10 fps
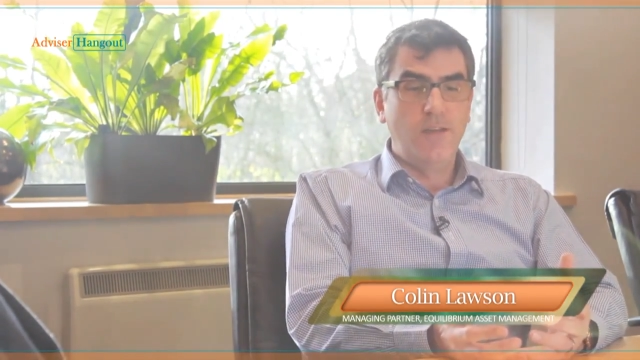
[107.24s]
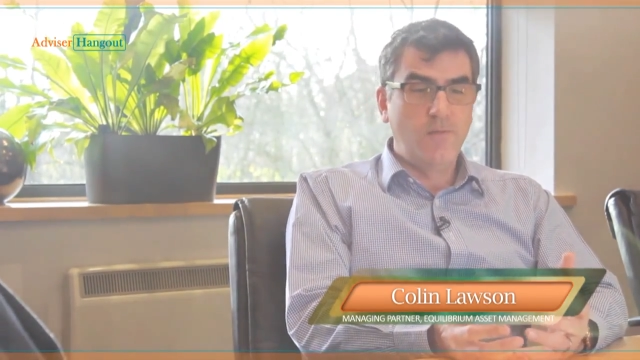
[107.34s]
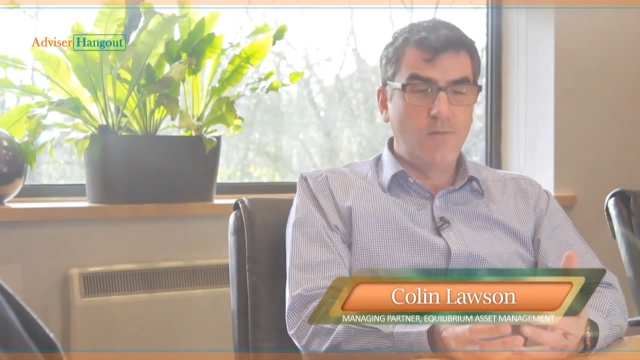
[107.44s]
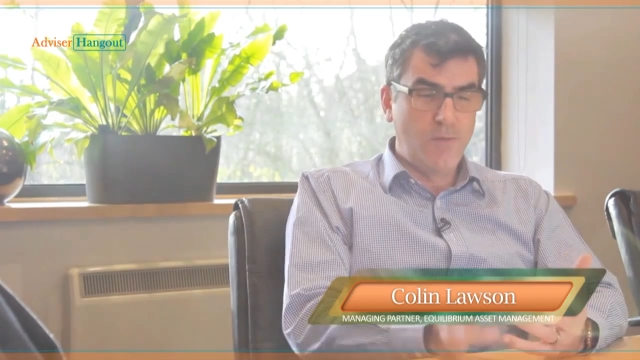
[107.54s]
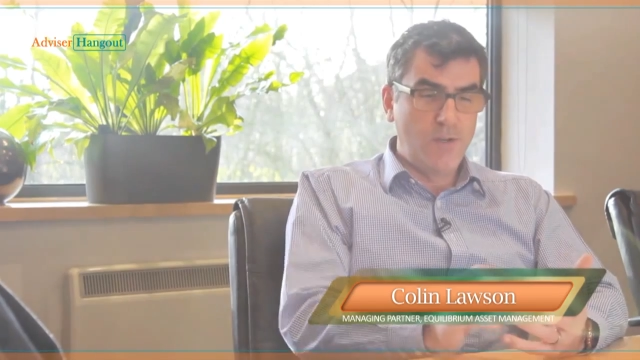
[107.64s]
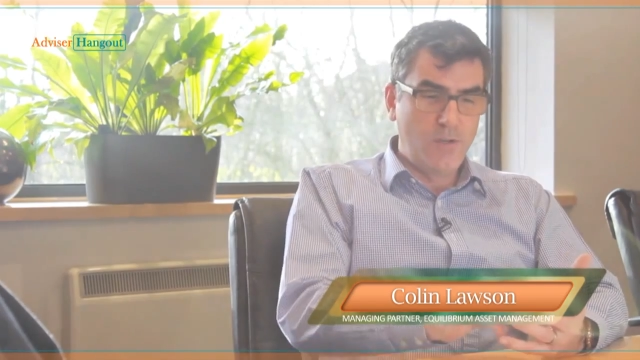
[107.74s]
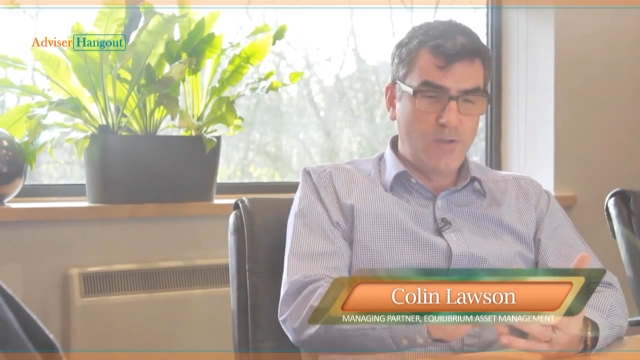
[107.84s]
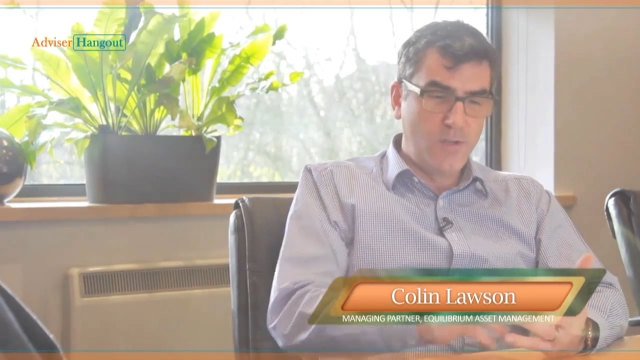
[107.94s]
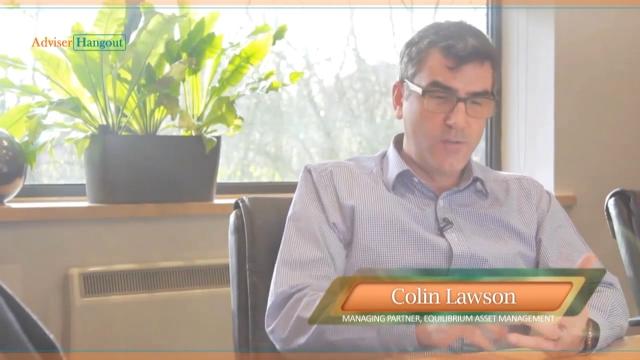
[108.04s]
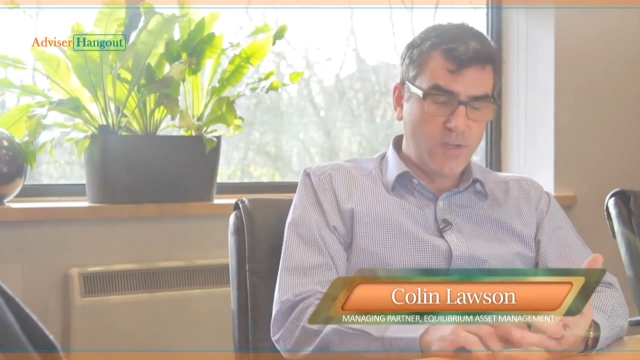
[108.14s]
when you
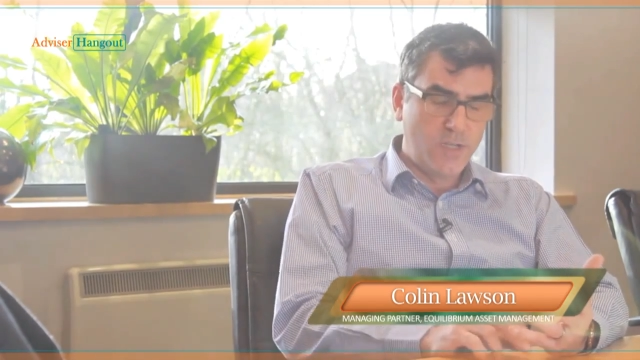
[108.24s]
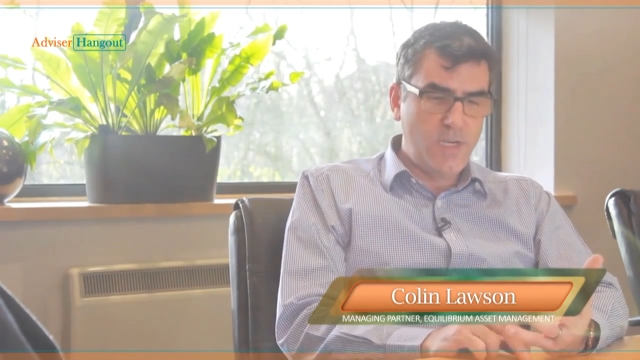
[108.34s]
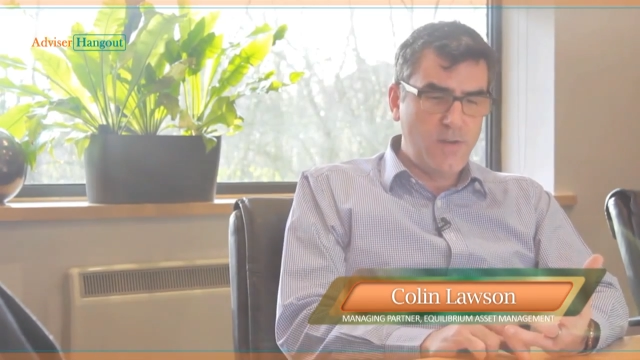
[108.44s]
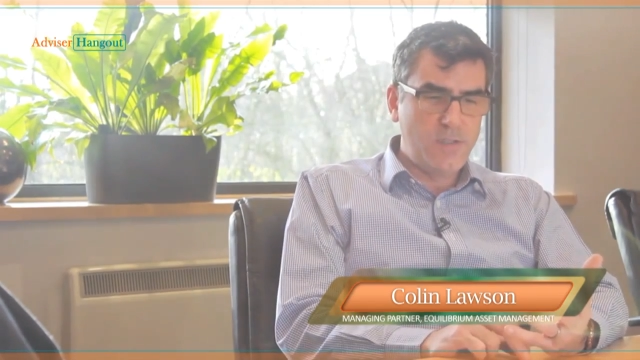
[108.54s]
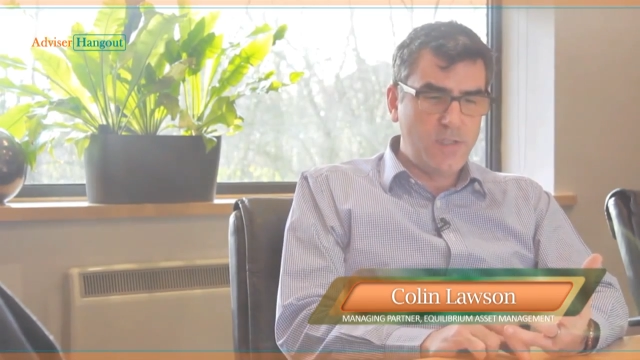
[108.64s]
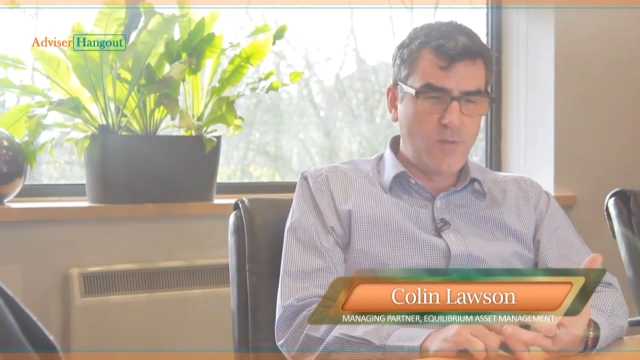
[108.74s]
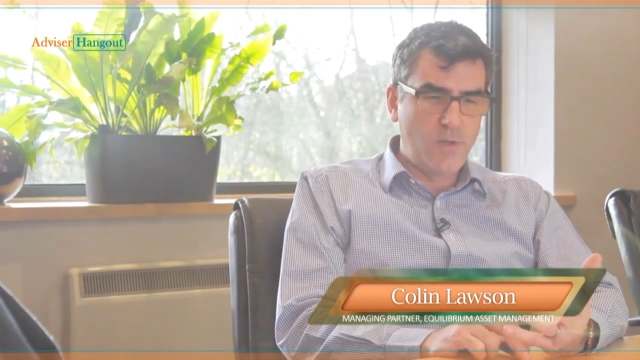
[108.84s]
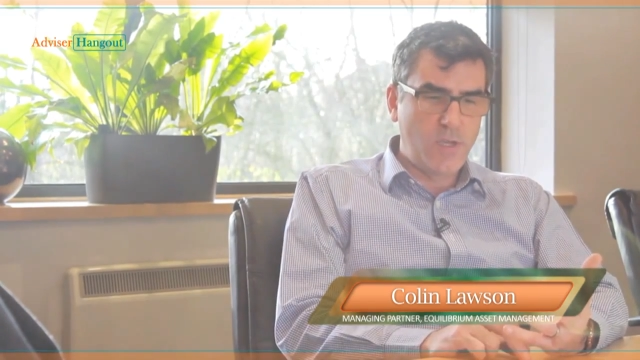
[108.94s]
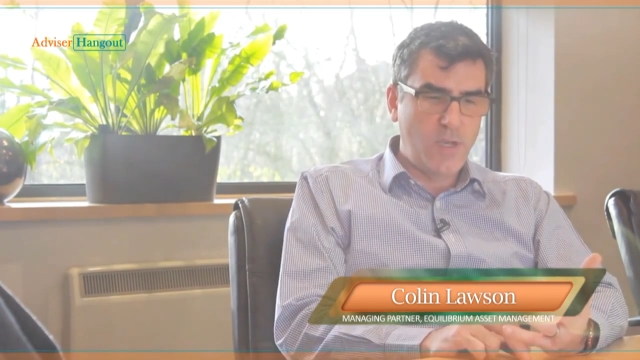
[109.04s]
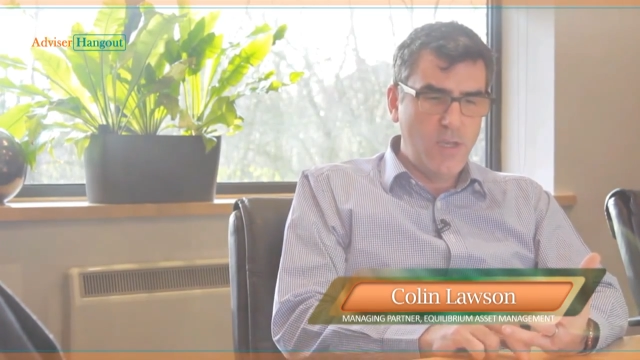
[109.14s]
look at those criteria, you say,
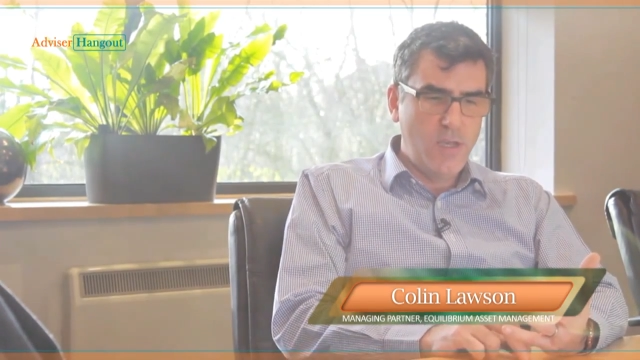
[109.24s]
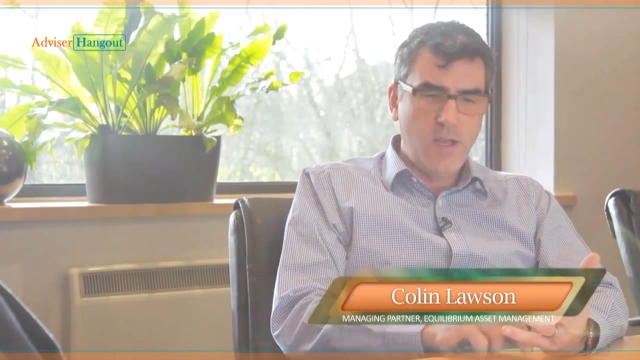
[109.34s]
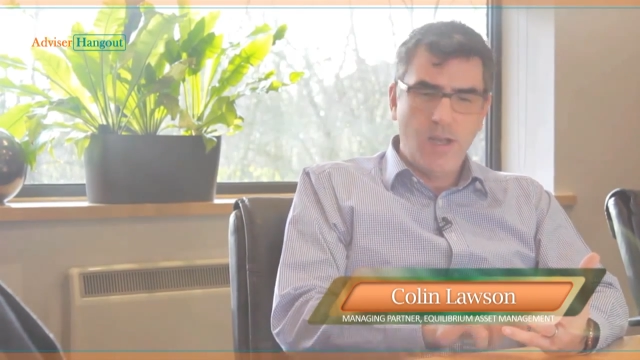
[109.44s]
well, okay,